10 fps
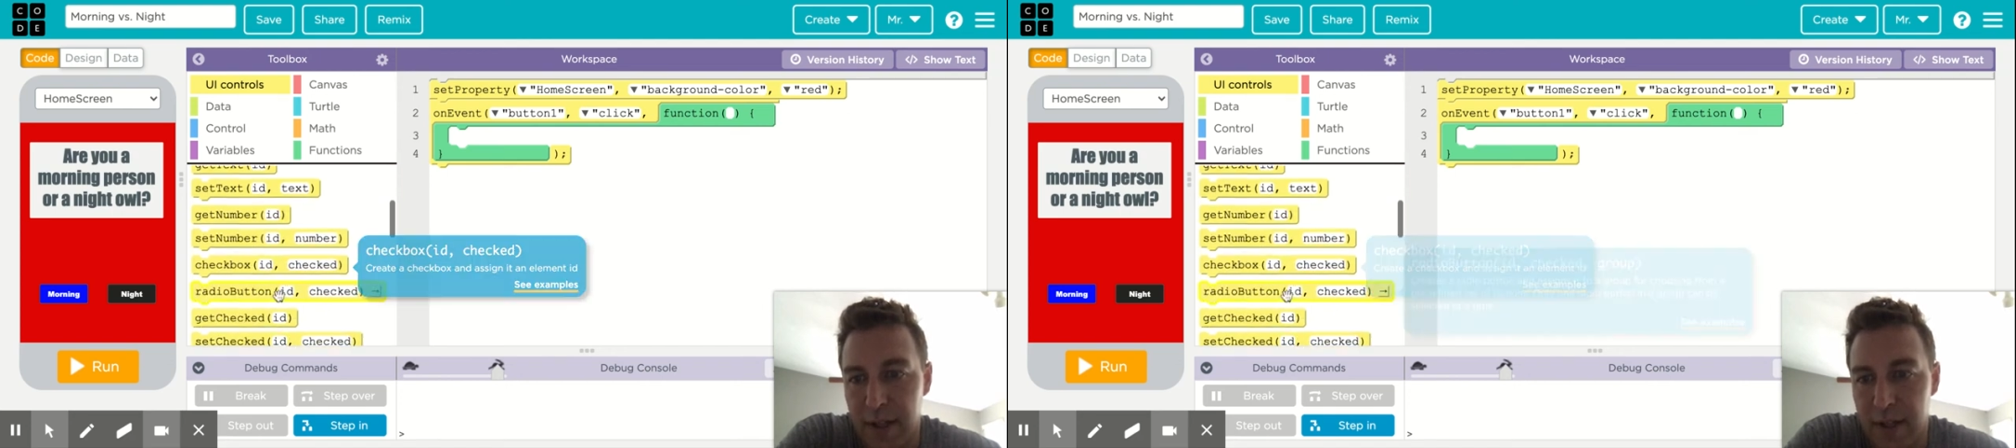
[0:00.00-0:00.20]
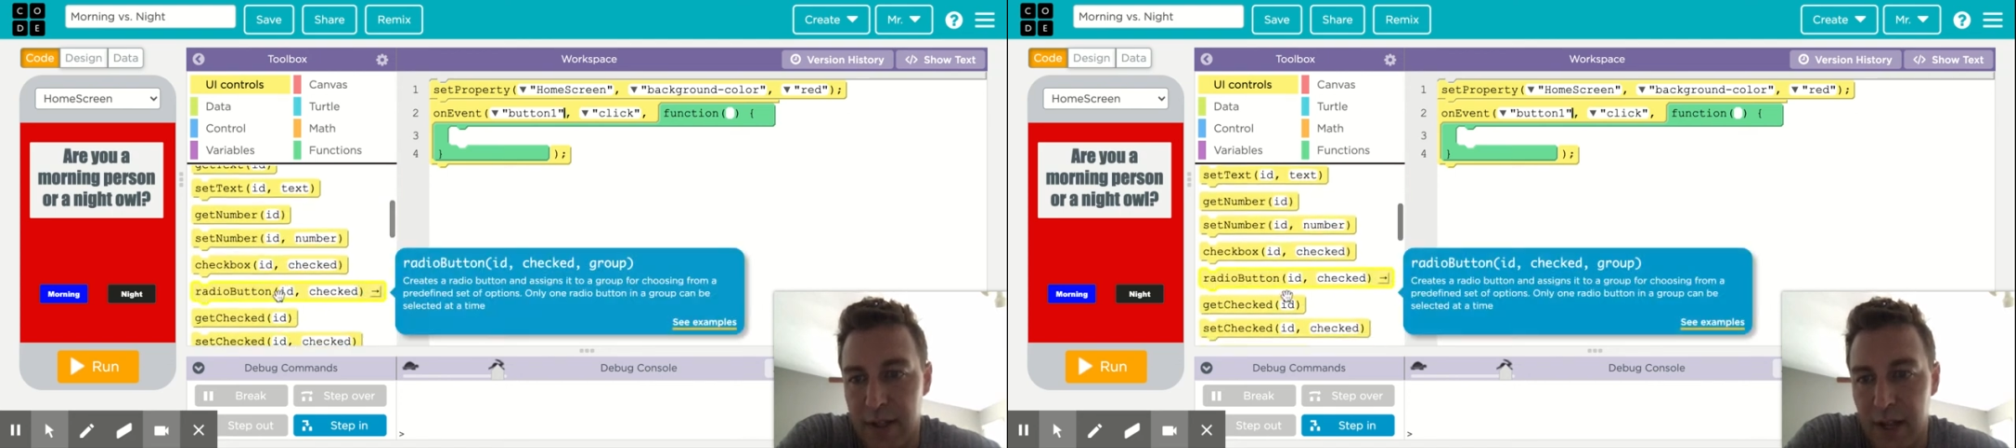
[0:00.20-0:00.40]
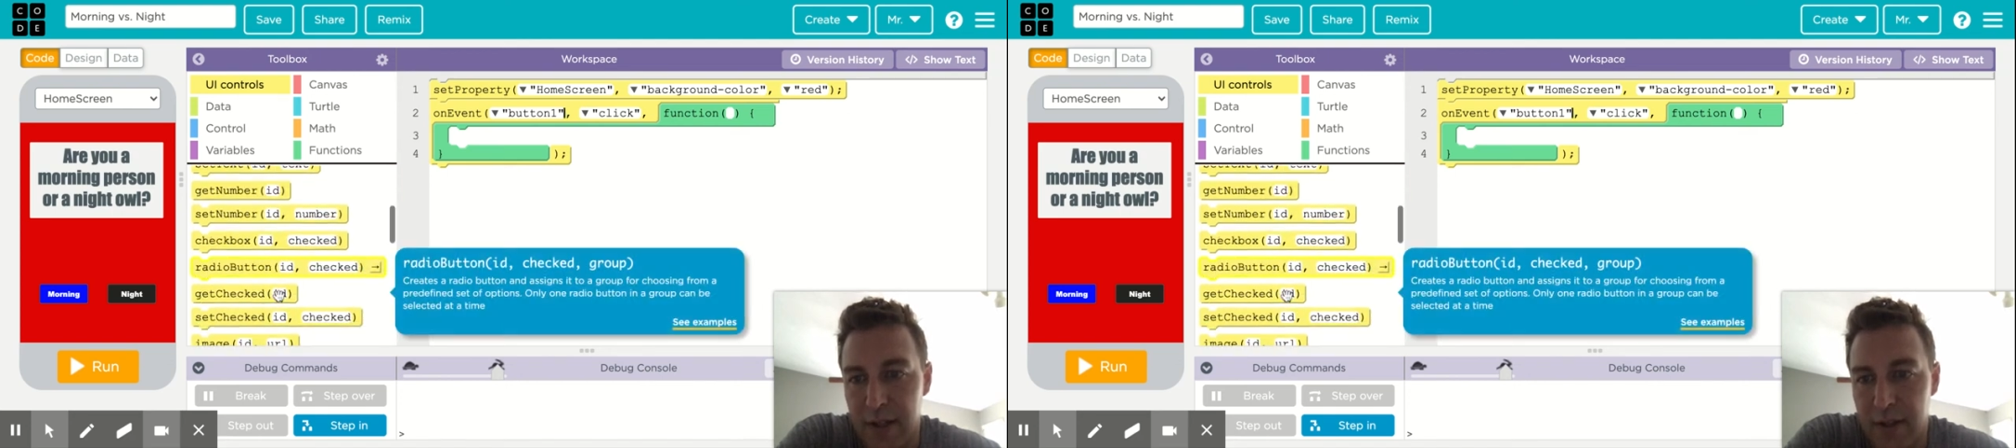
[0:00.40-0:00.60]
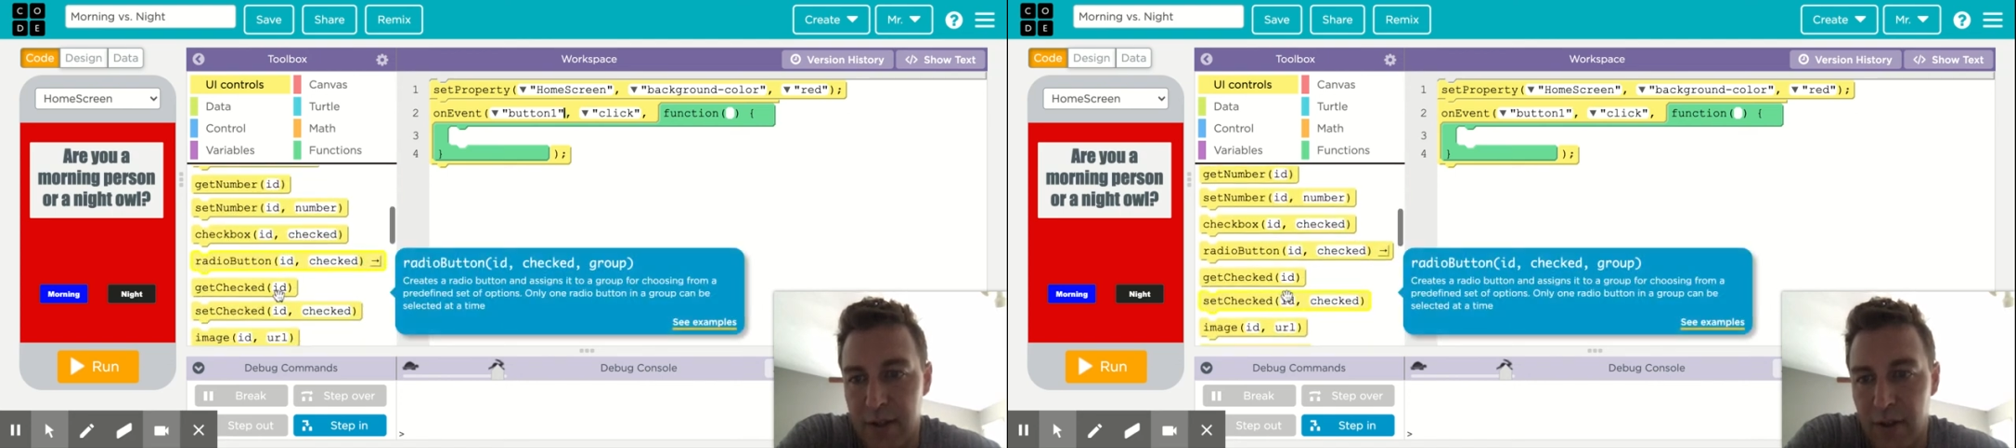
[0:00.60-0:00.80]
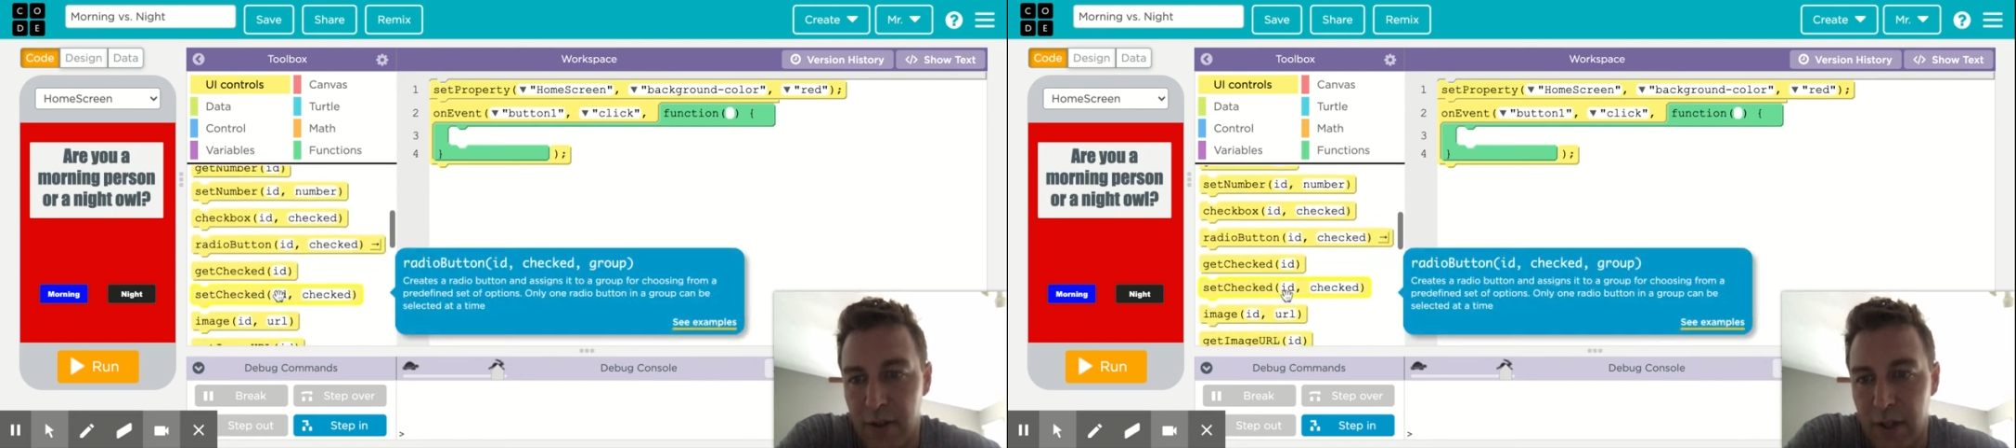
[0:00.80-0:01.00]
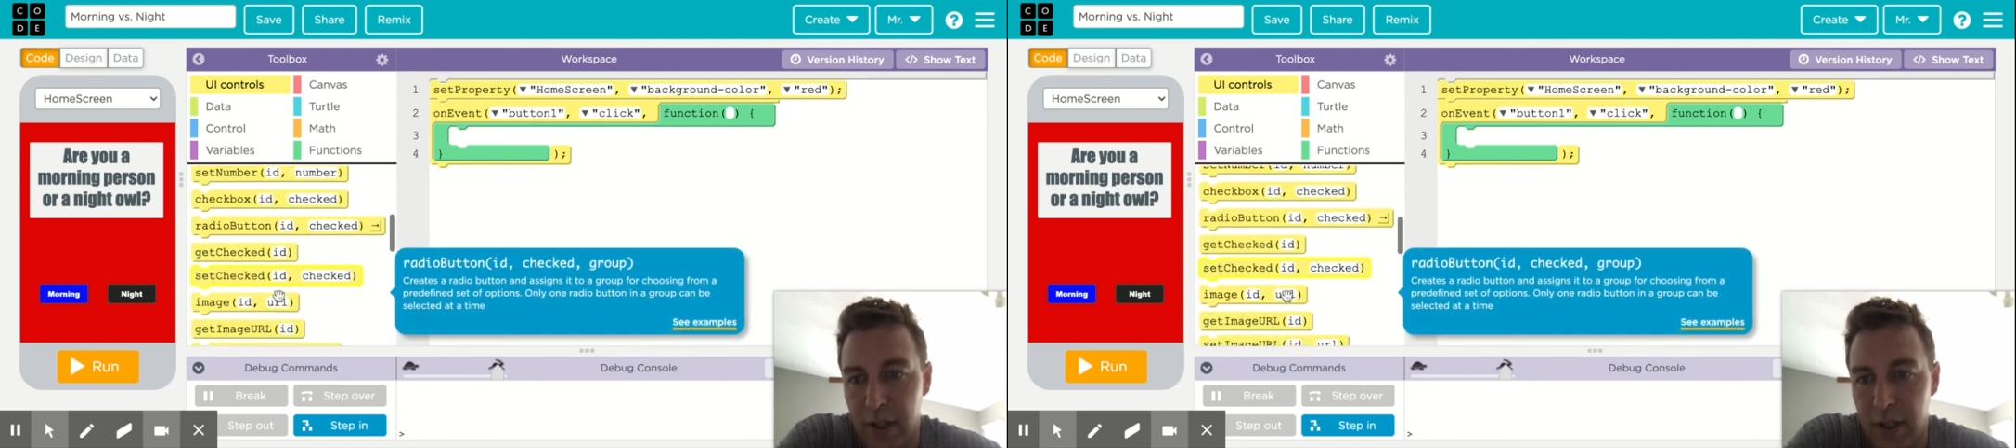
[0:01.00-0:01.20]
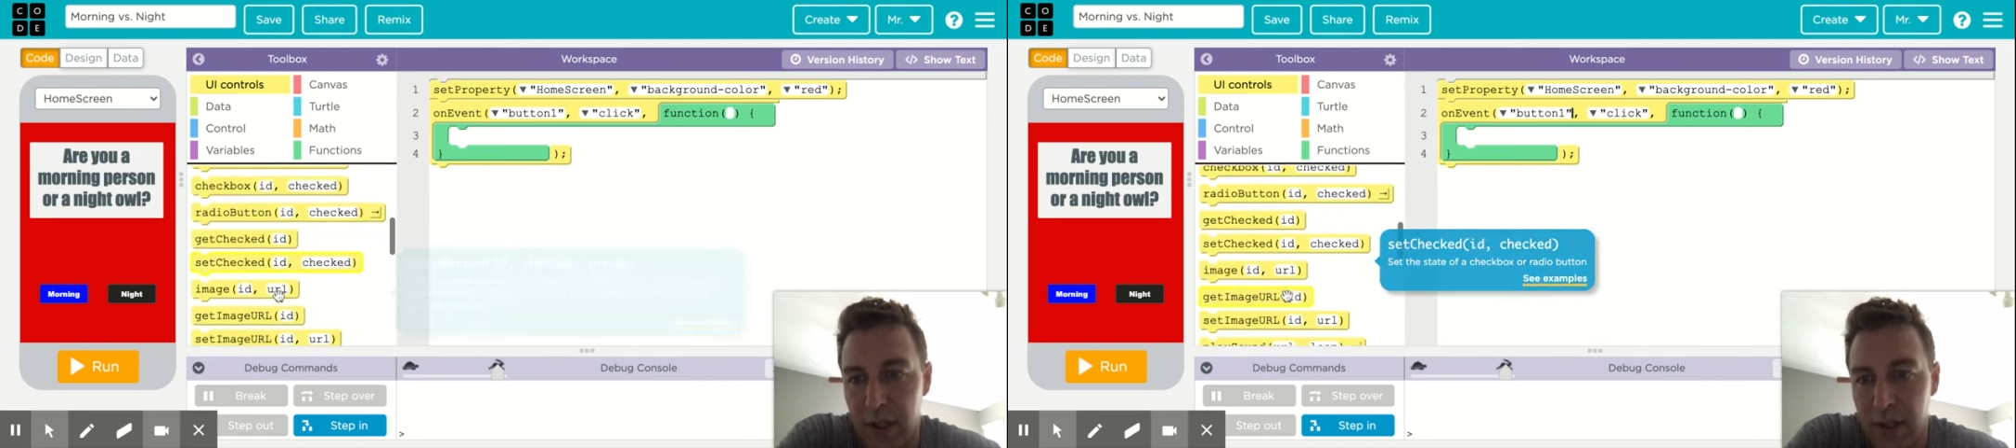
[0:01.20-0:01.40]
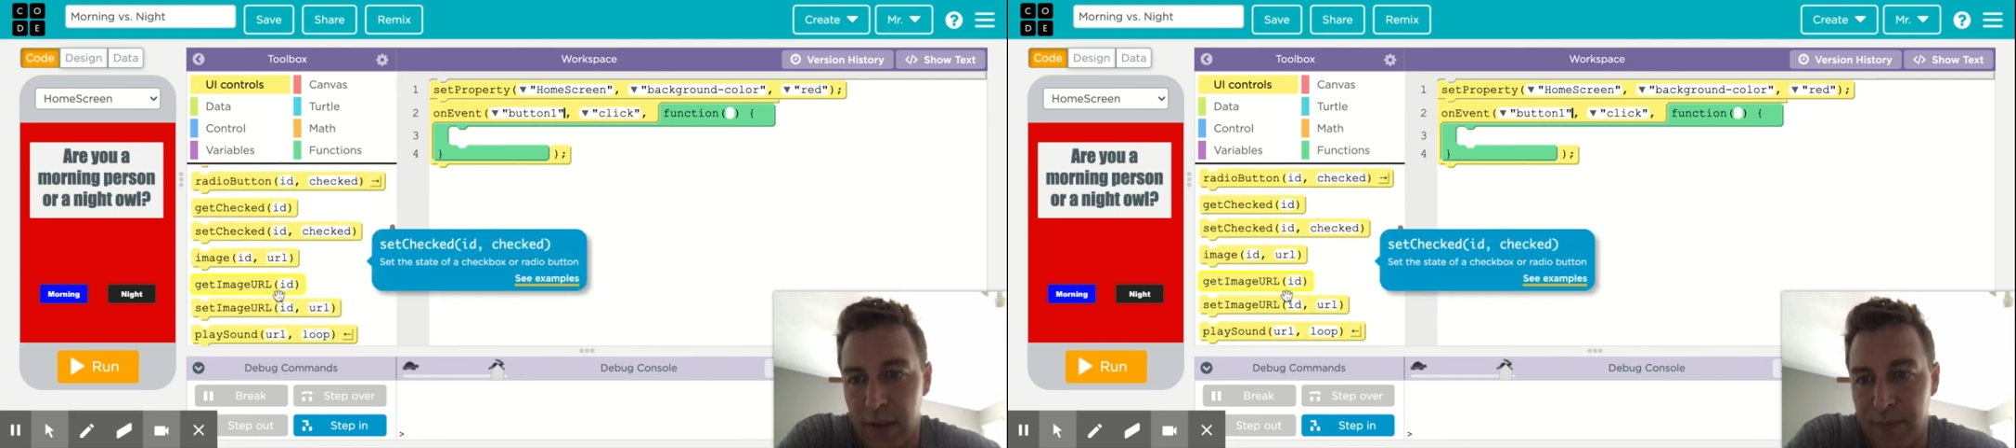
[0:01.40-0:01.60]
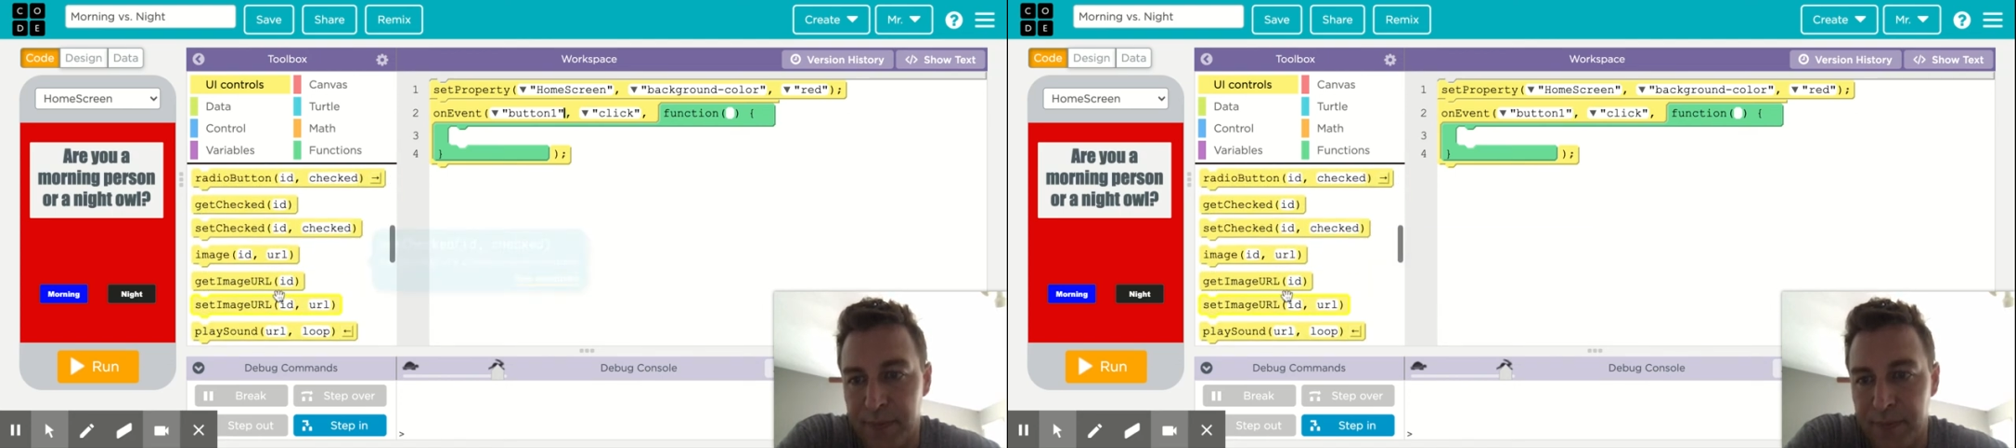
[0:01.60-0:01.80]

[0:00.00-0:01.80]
set screen.